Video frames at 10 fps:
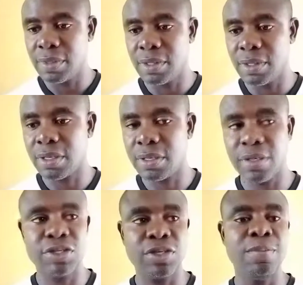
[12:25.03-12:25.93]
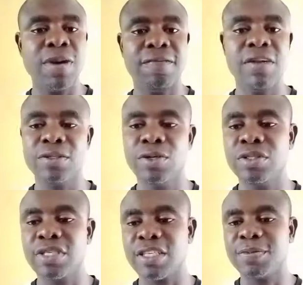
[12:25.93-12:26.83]
Coronation of MacFlecknoe
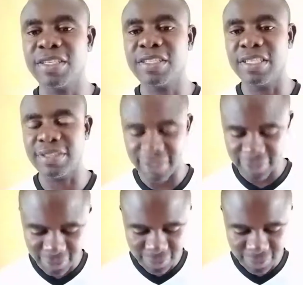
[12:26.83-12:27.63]
takes place in the city,